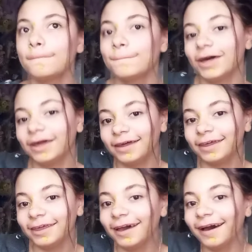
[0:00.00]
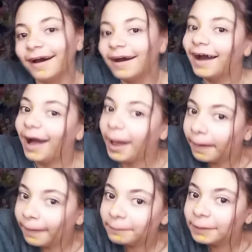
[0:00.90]
But,
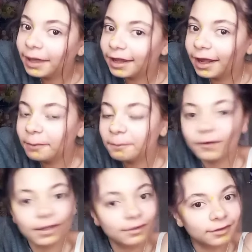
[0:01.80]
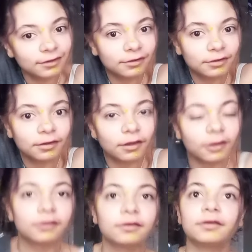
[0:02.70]
I'm getting braces.
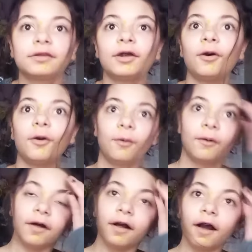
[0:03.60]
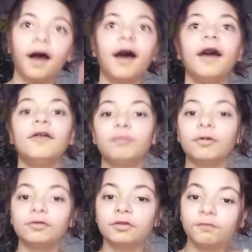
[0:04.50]
So, I've
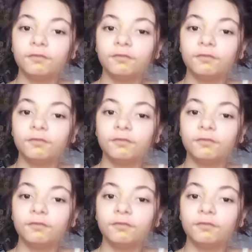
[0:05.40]
posted a